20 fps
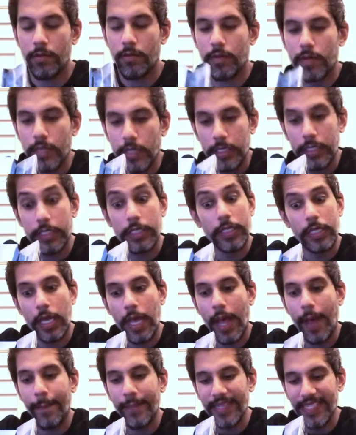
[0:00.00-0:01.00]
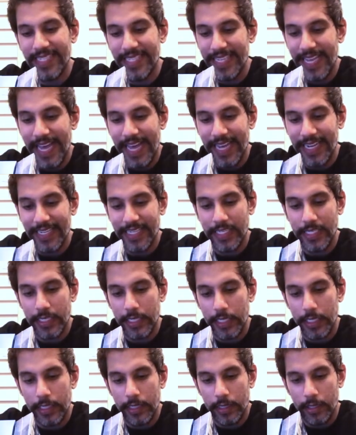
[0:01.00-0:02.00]
because I'm a
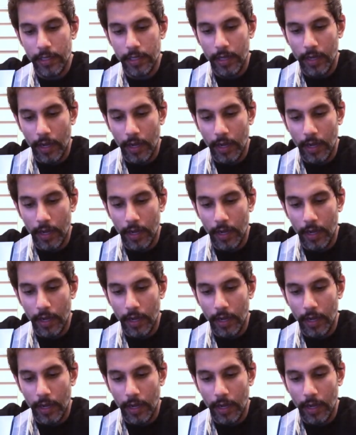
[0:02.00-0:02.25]
doctor.